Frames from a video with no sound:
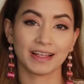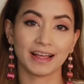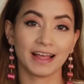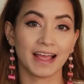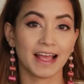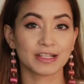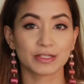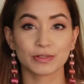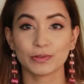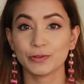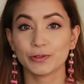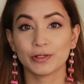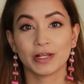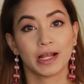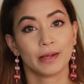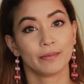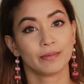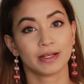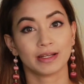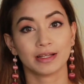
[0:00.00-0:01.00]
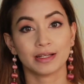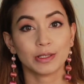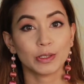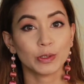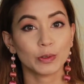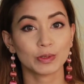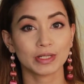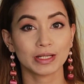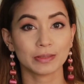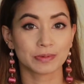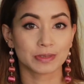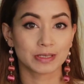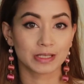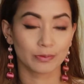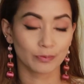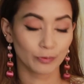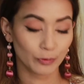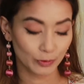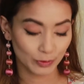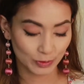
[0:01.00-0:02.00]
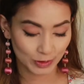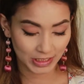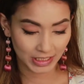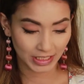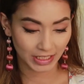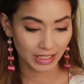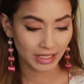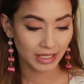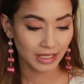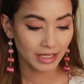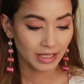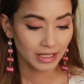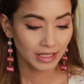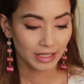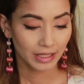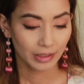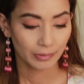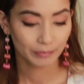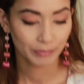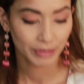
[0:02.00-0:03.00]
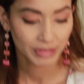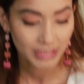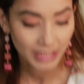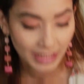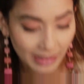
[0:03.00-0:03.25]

As usual, I'm in a nude lipstick mood today, but